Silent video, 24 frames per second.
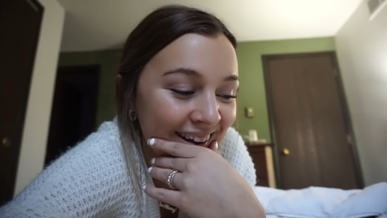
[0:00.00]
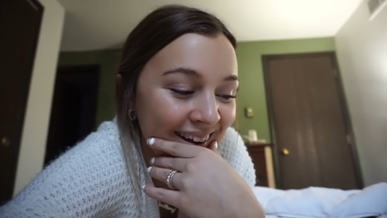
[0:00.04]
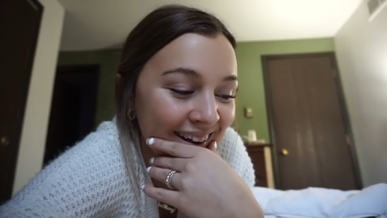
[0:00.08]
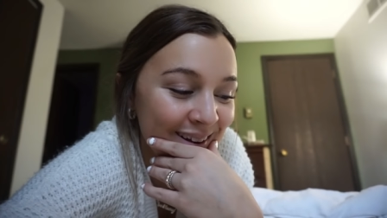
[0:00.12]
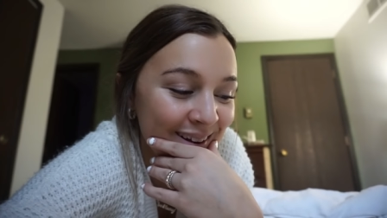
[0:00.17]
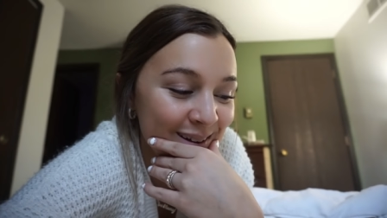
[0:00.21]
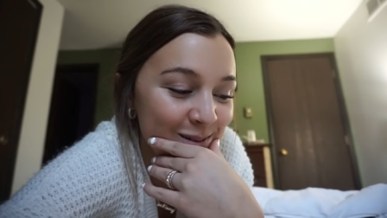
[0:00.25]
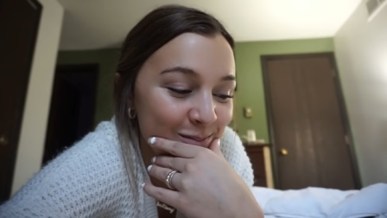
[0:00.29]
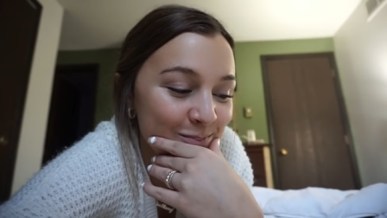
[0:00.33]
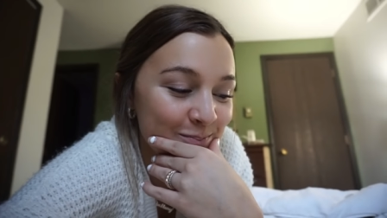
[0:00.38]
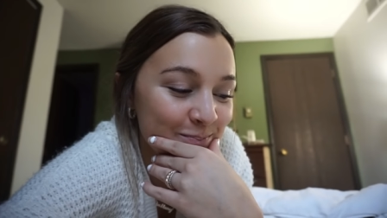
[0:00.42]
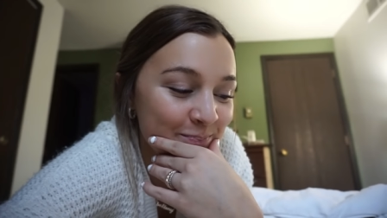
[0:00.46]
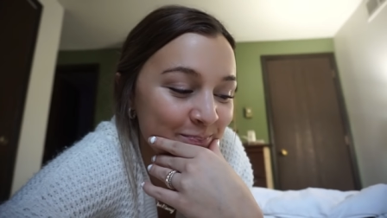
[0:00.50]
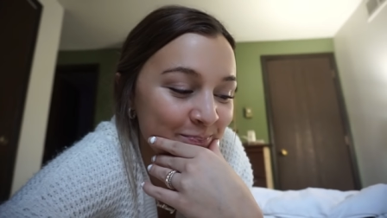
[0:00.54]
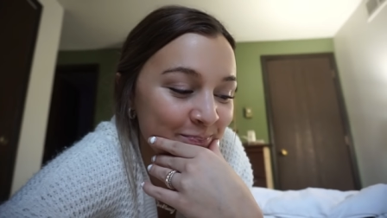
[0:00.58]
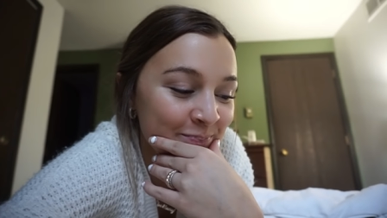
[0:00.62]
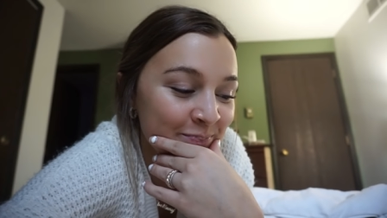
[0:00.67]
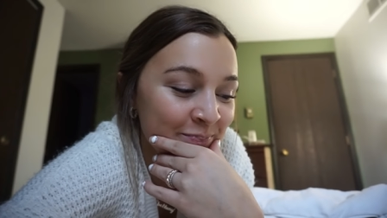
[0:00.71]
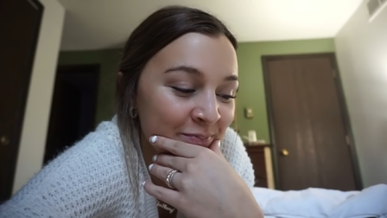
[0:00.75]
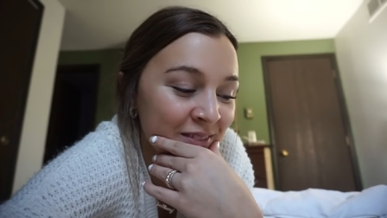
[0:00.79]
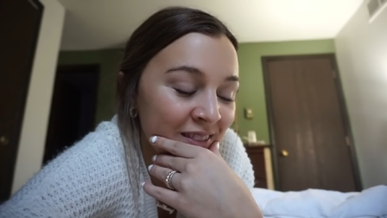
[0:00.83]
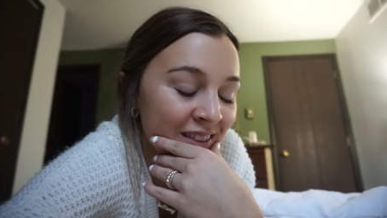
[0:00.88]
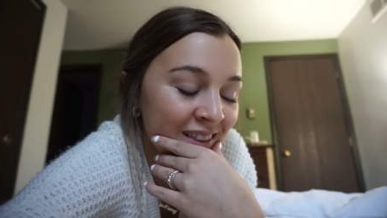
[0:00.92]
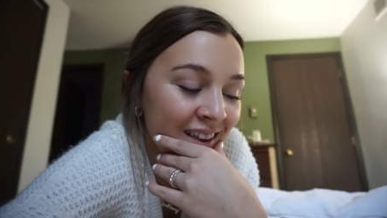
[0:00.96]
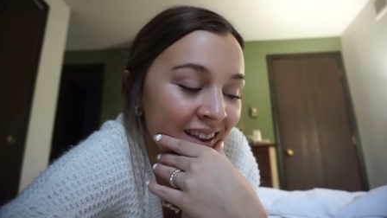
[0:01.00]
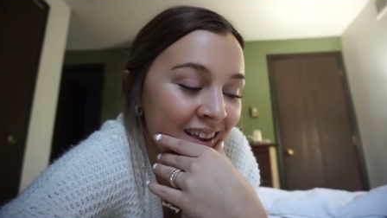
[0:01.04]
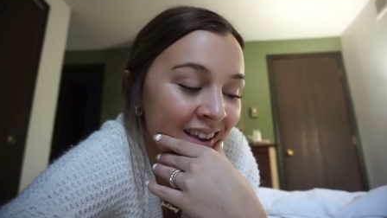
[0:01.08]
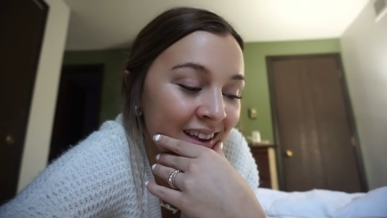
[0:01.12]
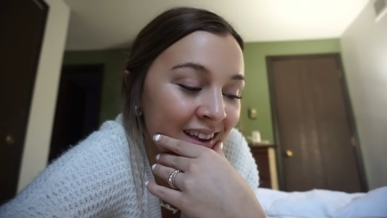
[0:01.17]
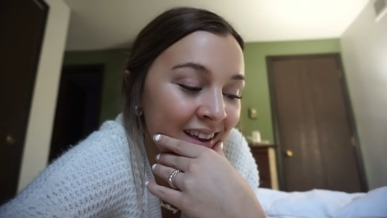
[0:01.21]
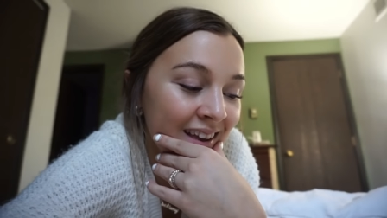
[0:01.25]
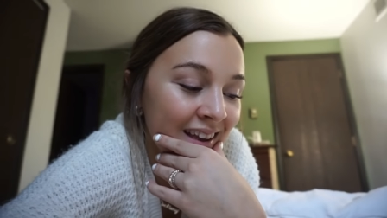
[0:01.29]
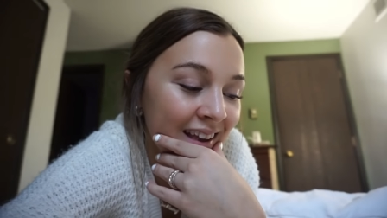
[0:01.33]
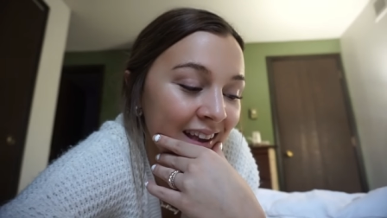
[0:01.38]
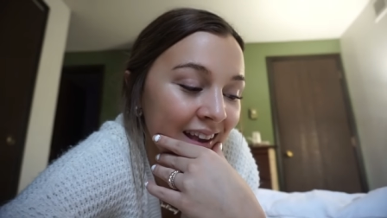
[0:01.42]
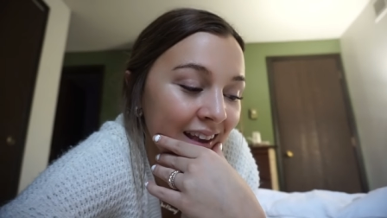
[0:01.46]
um,
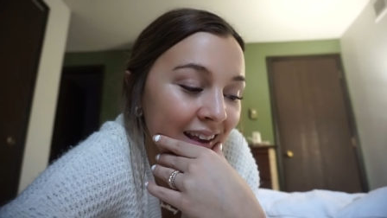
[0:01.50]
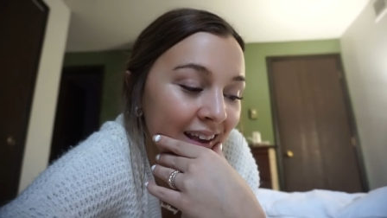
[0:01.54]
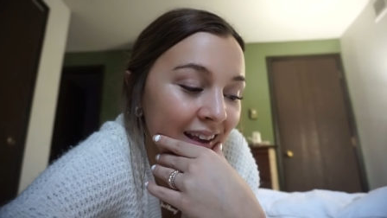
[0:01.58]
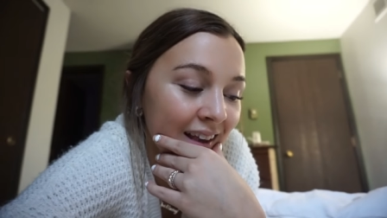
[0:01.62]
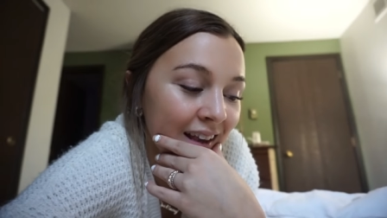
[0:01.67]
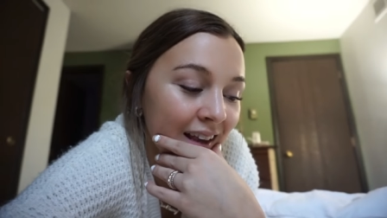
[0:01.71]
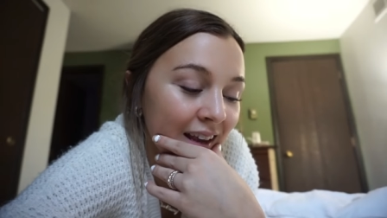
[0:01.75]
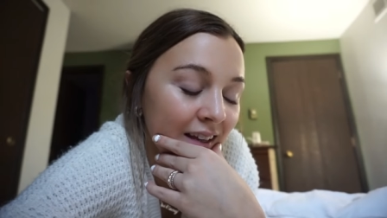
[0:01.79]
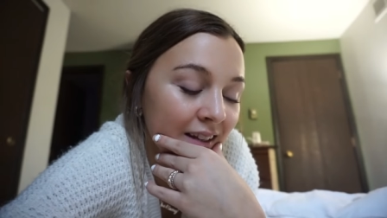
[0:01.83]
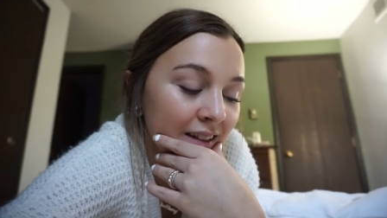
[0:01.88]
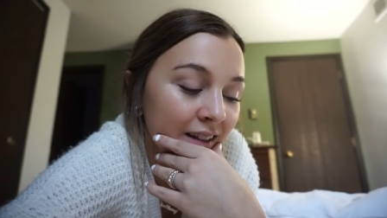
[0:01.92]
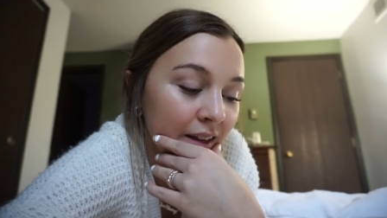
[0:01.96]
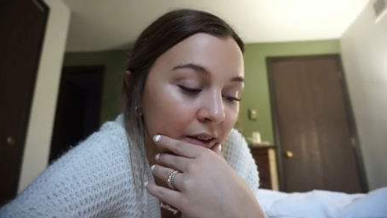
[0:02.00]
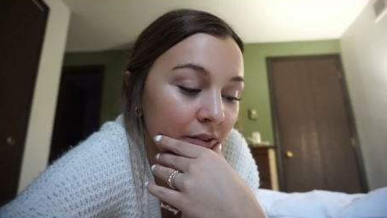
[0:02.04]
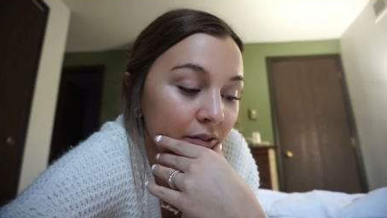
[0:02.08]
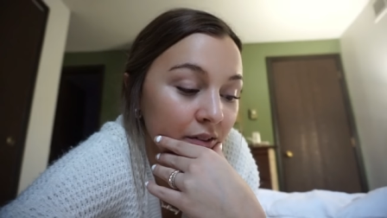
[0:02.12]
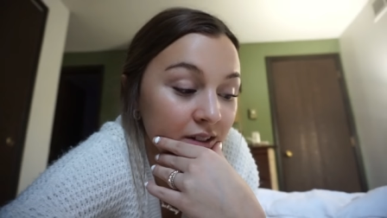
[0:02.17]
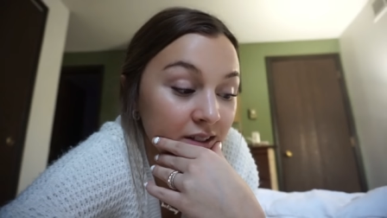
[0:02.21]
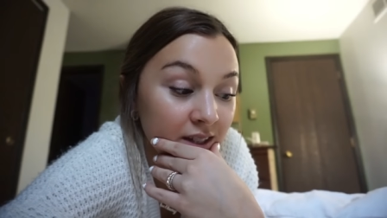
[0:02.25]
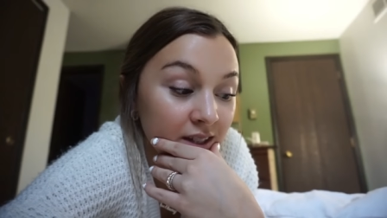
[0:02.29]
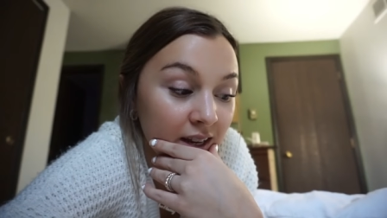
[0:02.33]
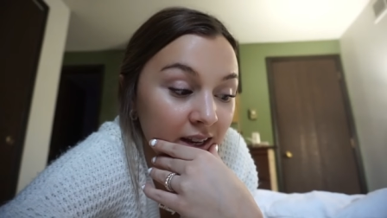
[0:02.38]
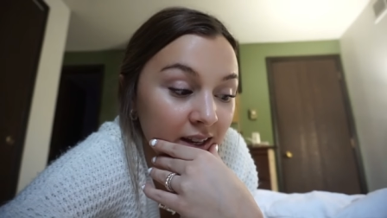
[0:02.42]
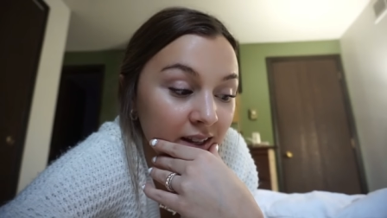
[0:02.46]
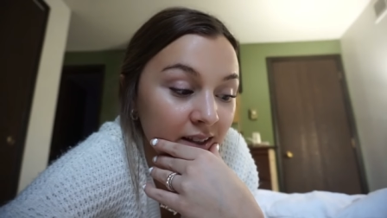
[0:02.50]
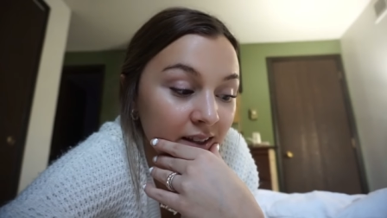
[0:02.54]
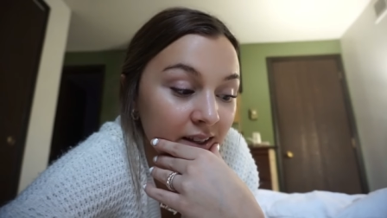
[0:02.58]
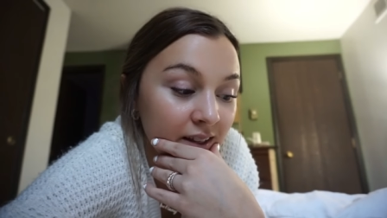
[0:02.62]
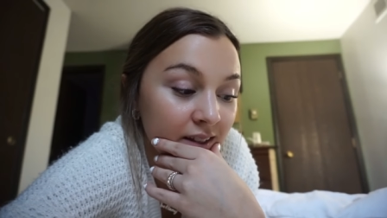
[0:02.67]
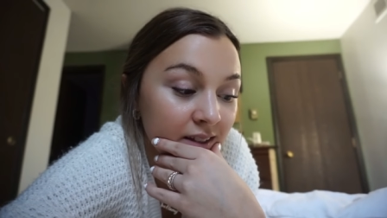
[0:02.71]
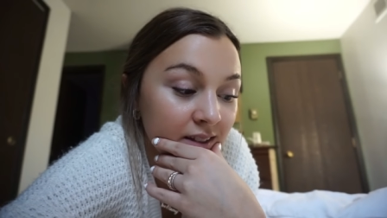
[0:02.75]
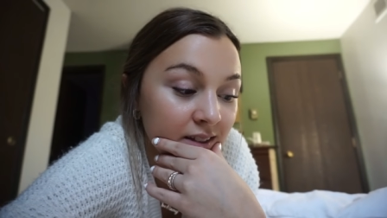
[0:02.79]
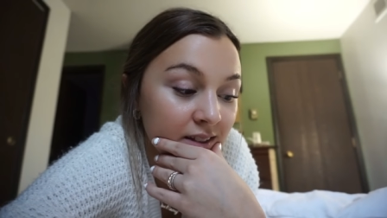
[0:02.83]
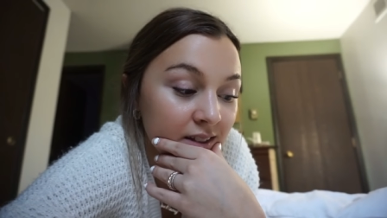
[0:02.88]
and like recycling and